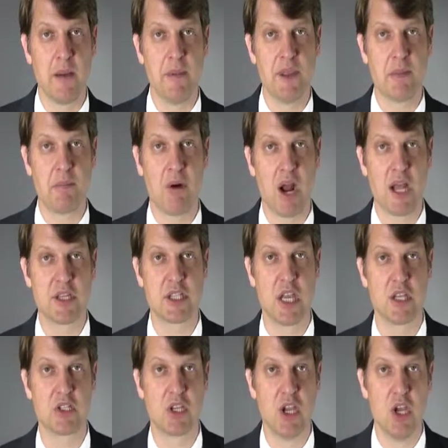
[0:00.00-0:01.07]
in the
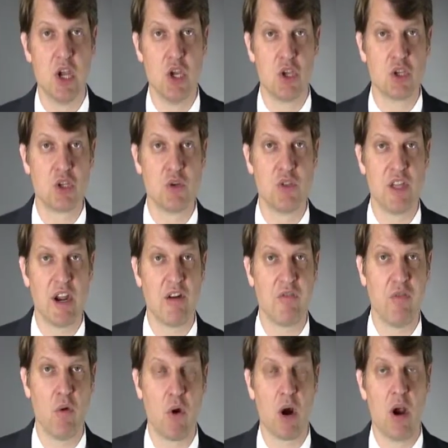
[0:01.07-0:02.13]
process. So
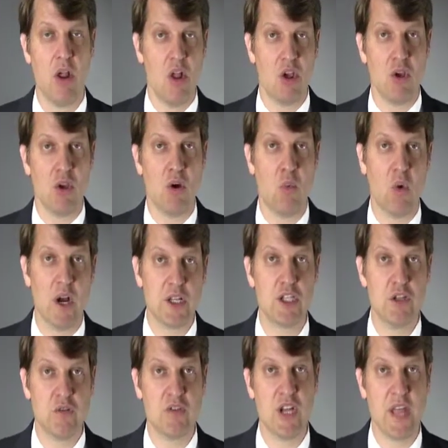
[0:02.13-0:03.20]
therefore, once
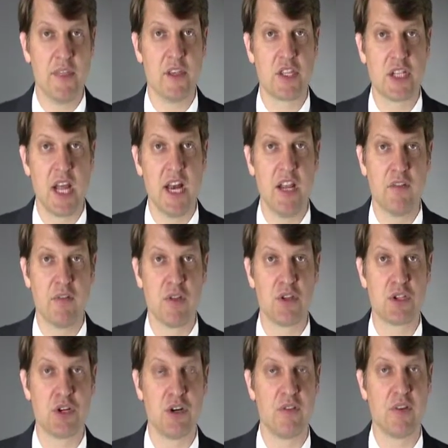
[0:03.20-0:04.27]
you've done the study for the
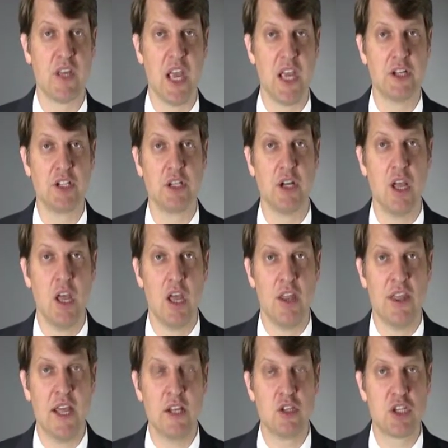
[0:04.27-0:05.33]
certification,
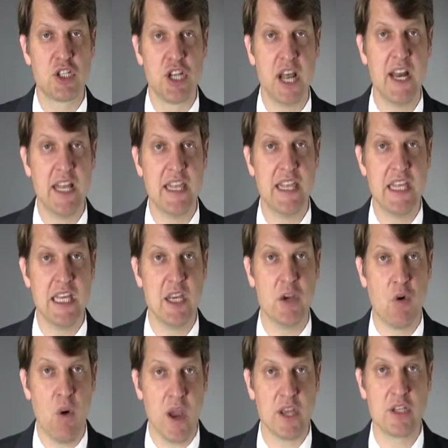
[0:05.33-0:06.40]
then study the
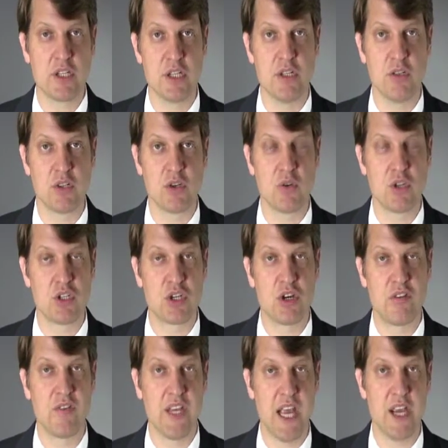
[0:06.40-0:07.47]
questions or the
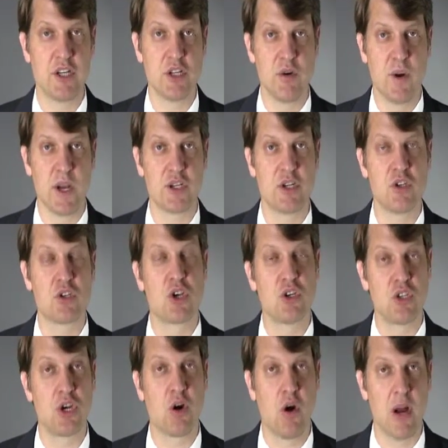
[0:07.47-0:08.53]
certification questions, because
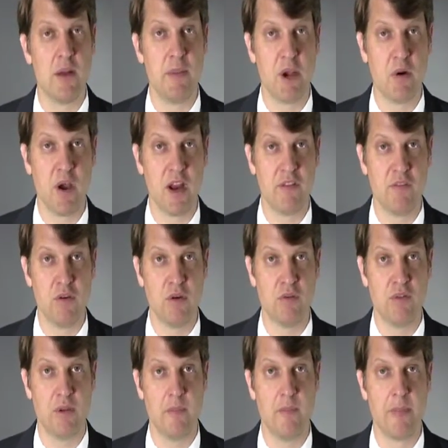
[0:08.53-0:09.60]
there are going to be quite a few of
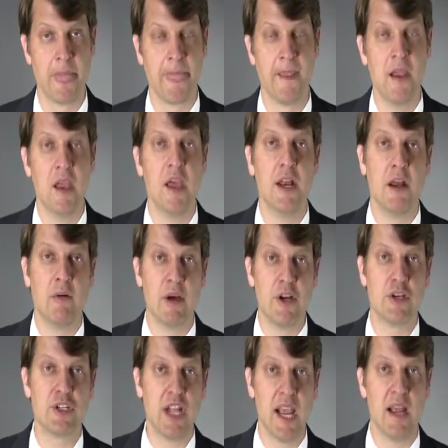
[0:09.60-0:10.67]
them. Now
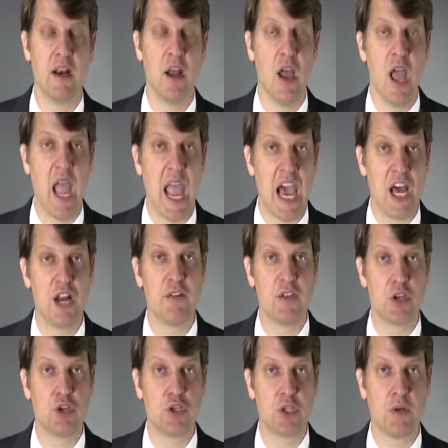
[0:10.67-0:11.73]
understand, out of
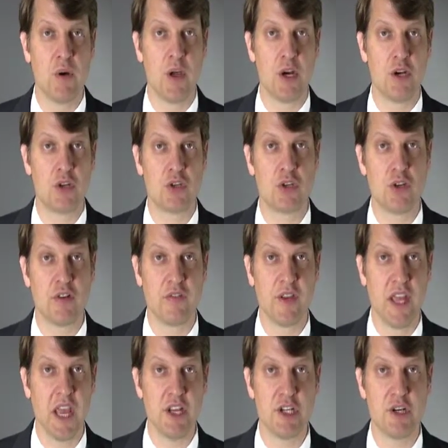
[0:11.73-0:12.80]
those 200
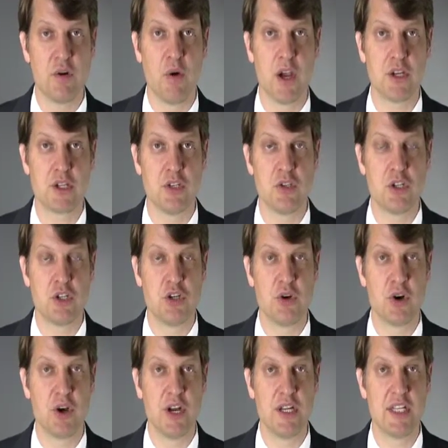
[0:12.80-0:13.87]
certification questions that you're
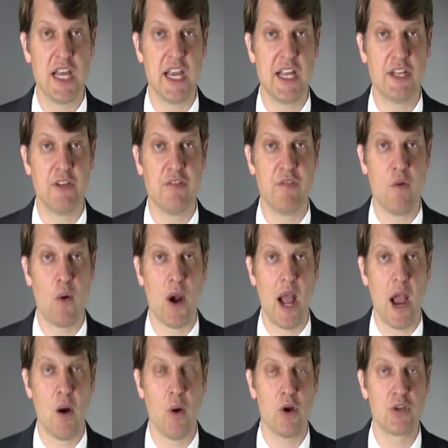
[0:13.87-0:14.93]
going to take in the 4
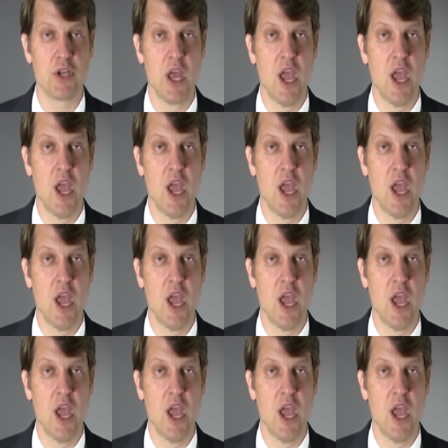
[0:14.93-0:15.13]
hours,